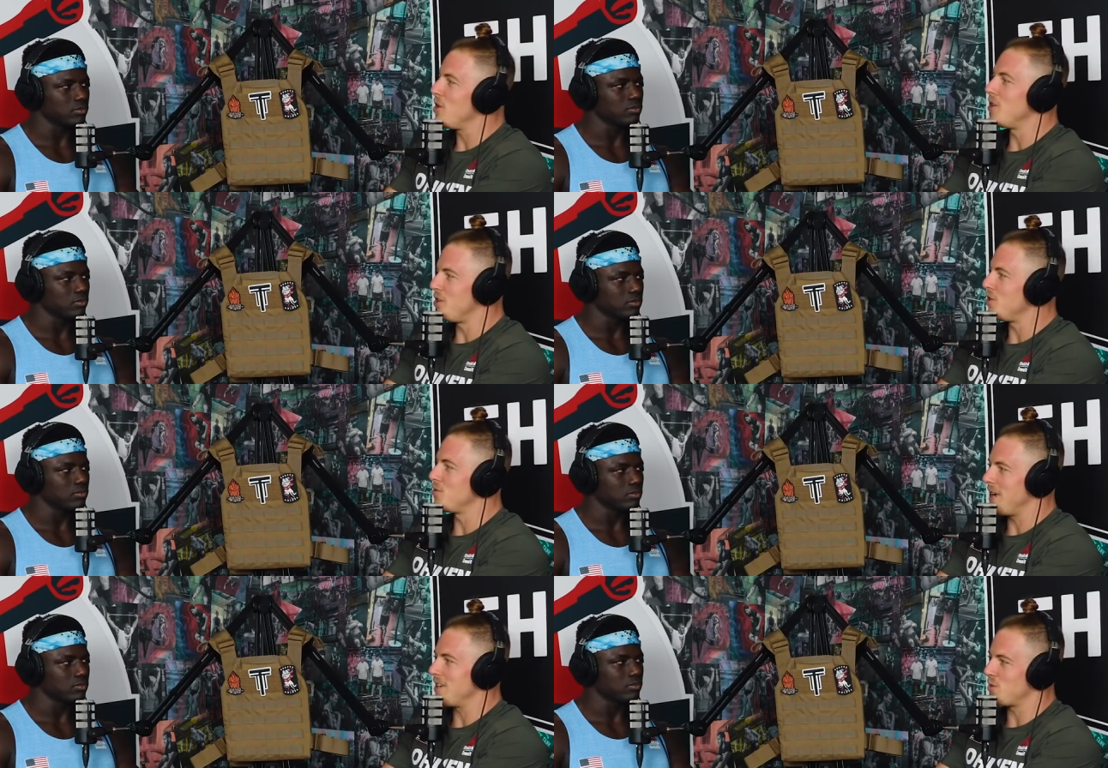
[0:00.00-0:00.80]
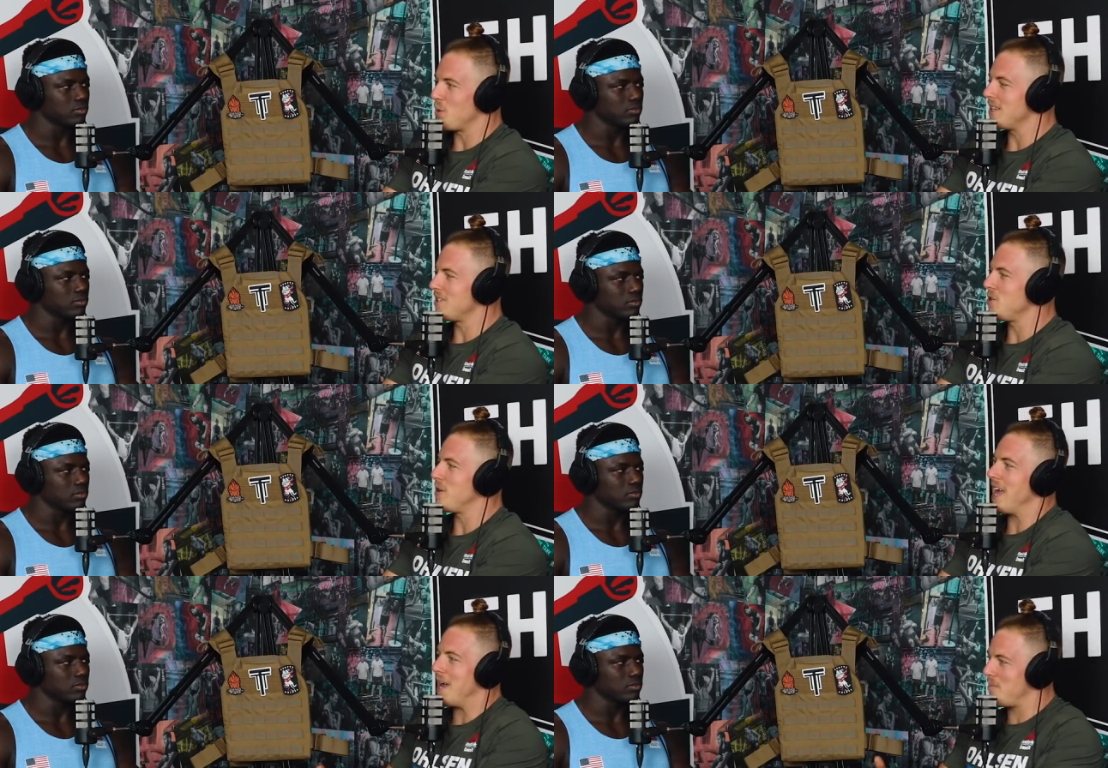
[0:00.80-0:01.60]
Speaker 1: you to do as well as you
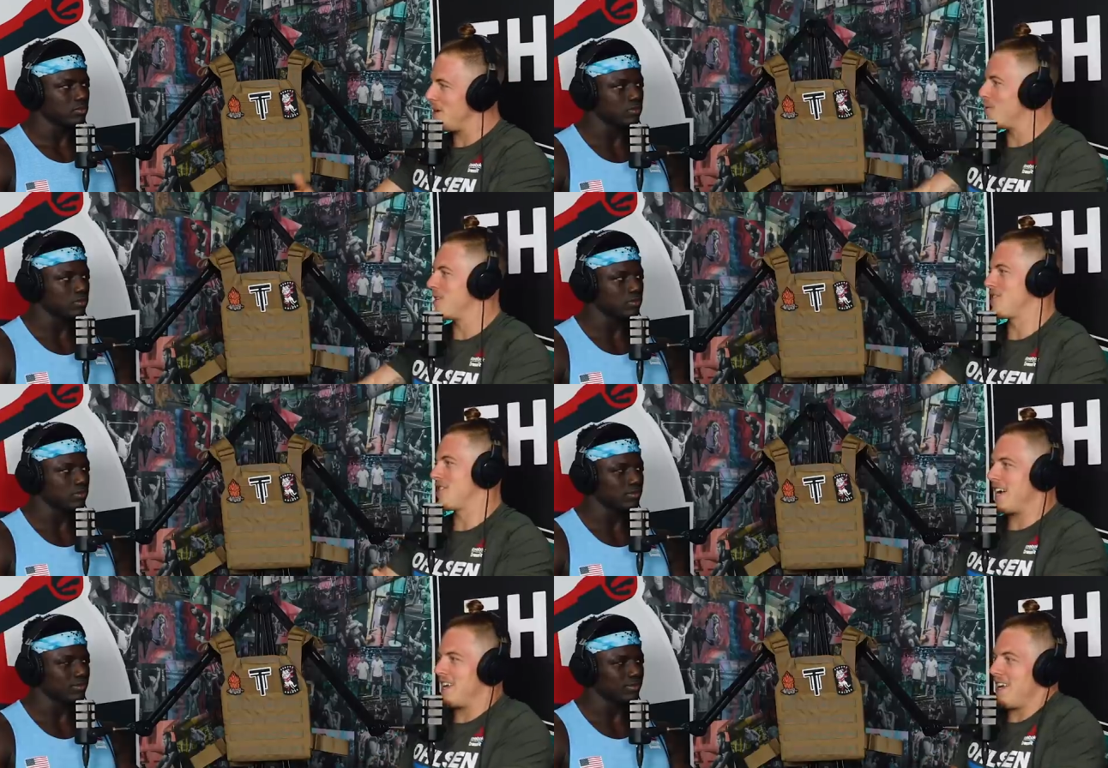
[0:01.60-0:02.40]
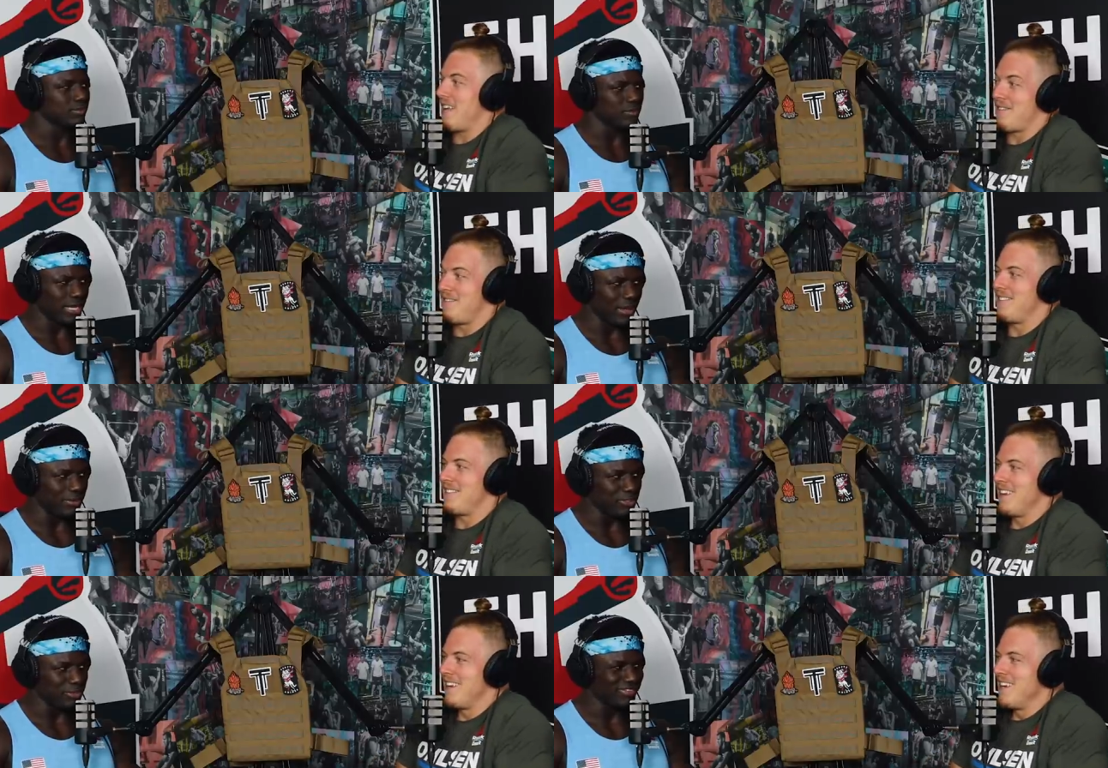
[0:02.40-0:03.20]
can be, which I, it, but not
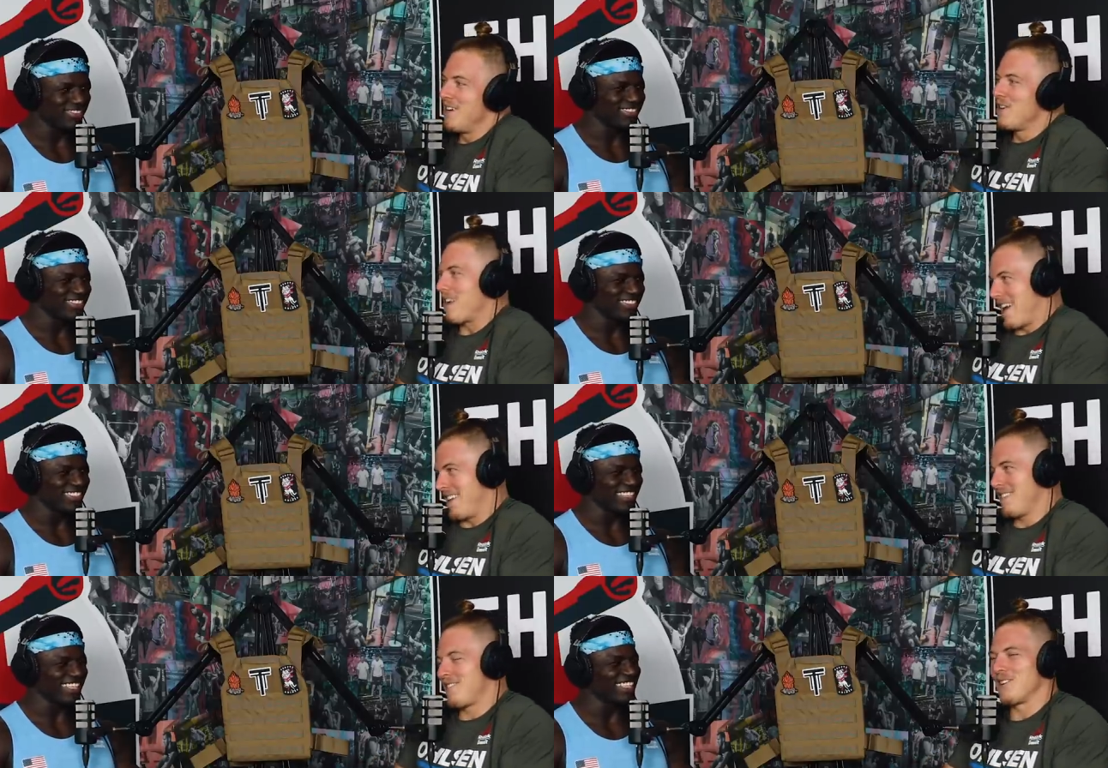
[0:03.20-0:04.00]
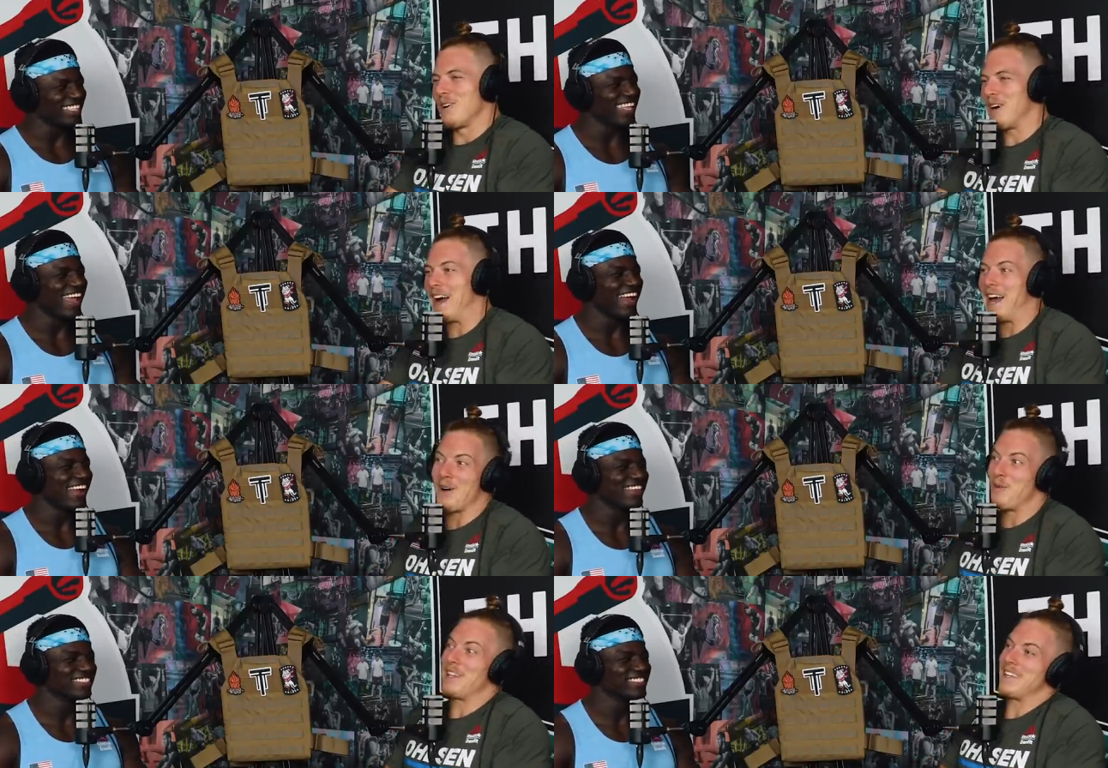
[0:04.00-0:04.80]
beat you. Right. So I, I
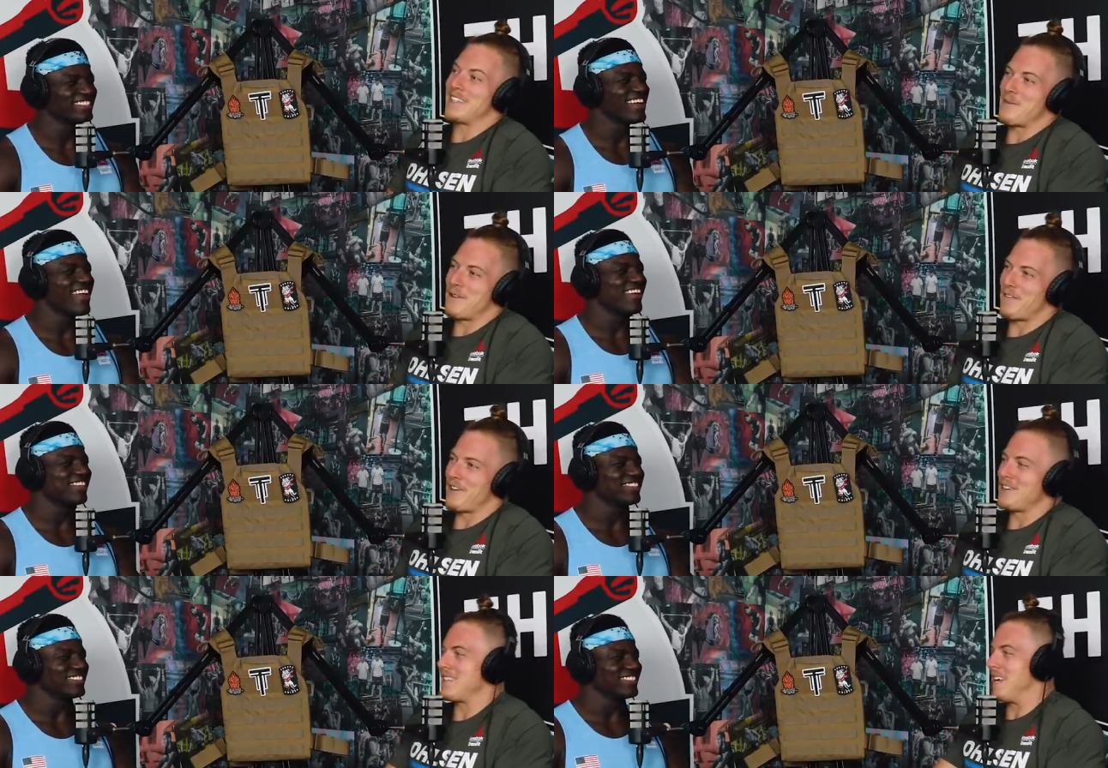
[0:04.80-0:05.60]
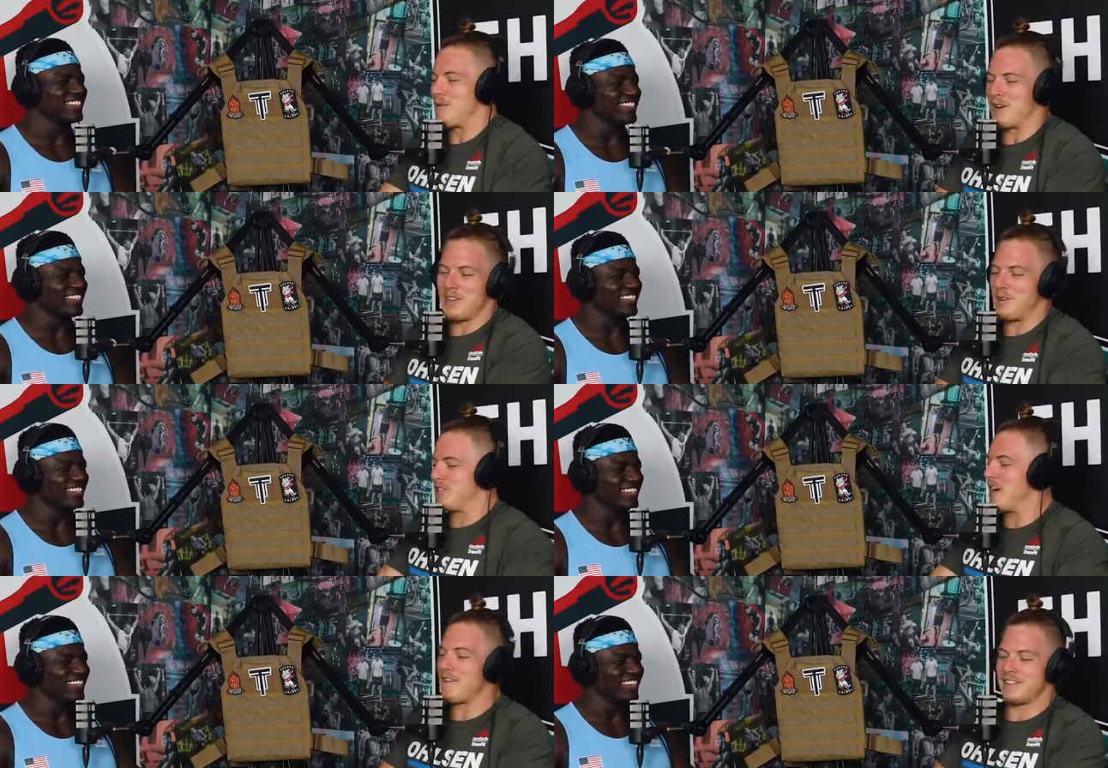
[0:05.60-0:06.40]
would like to come in first, and I want you and
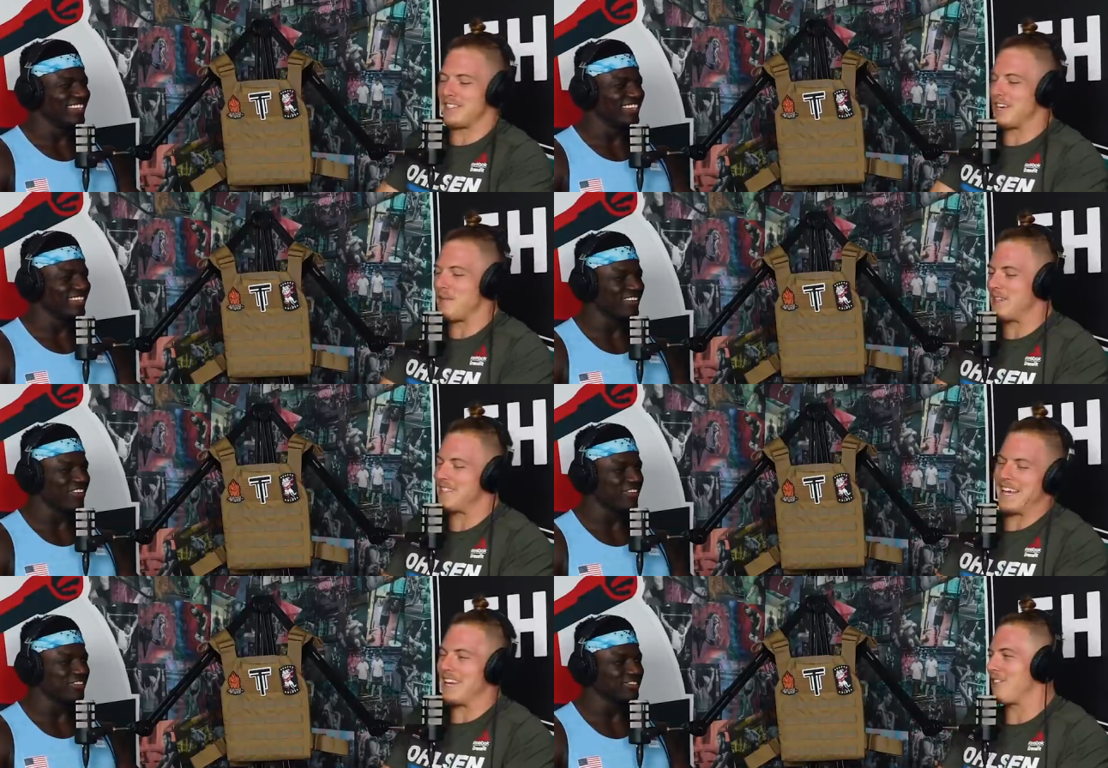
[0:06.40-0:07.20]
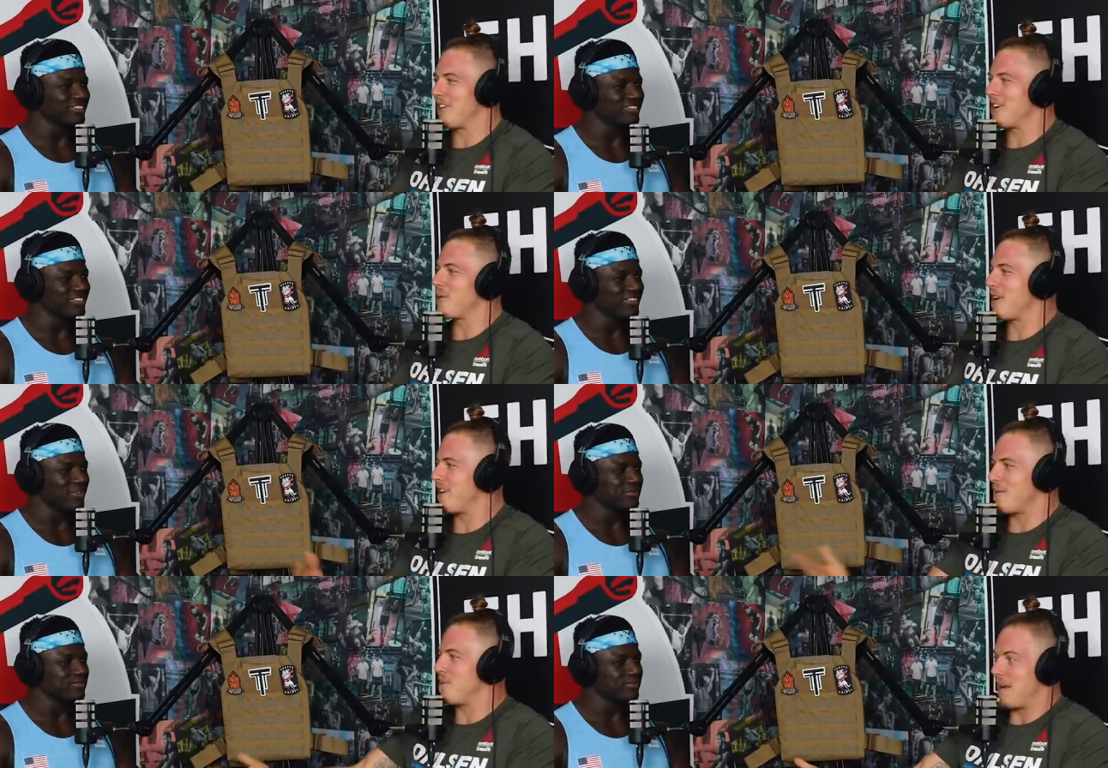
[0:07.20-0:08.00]
Travis to come in second and third,
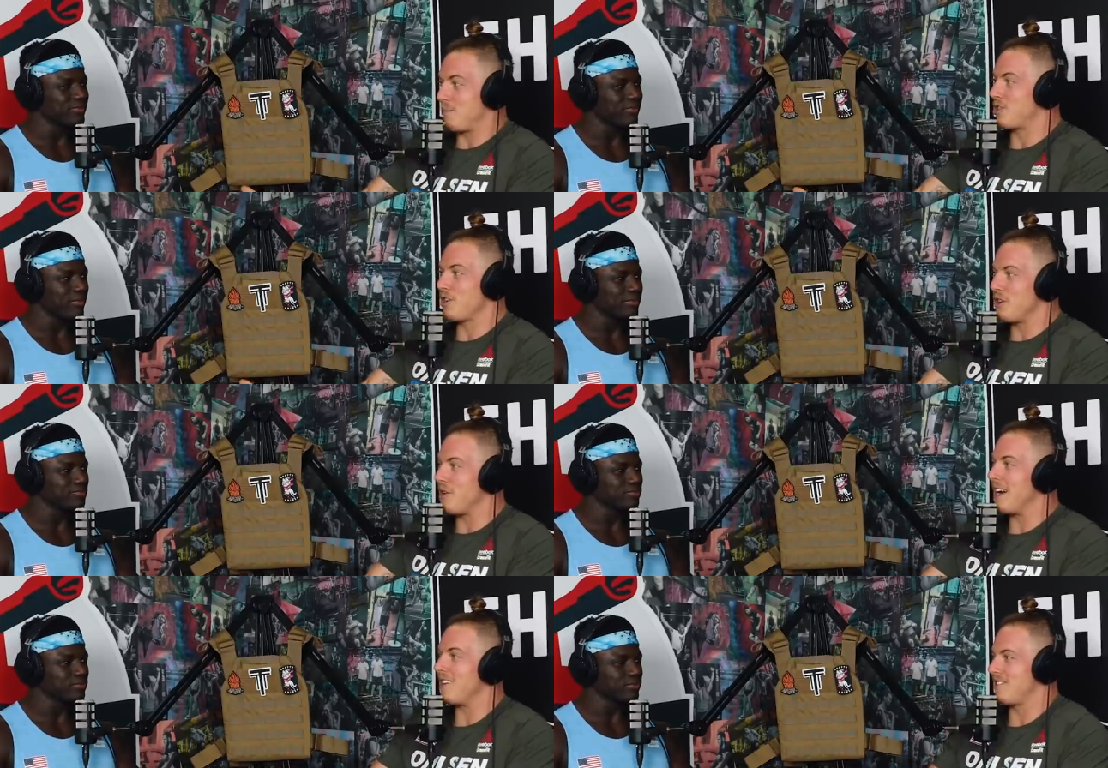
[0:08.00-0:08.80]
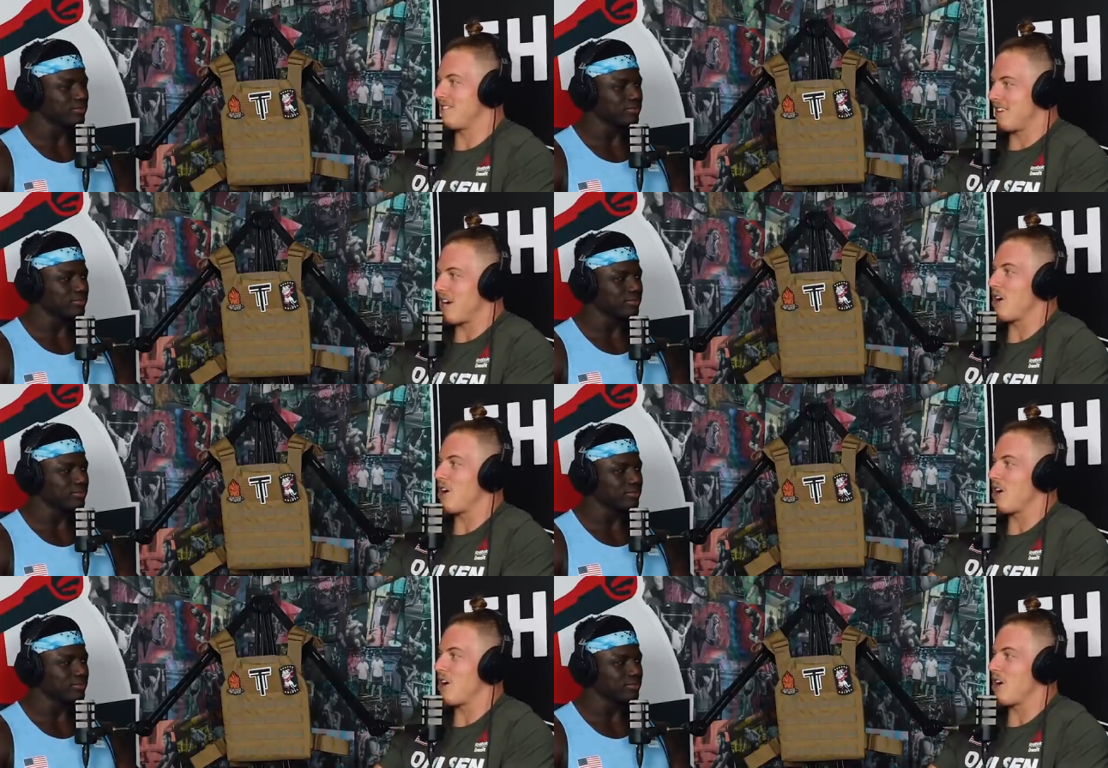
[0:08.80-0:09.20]
whatever. But I'm sure you guys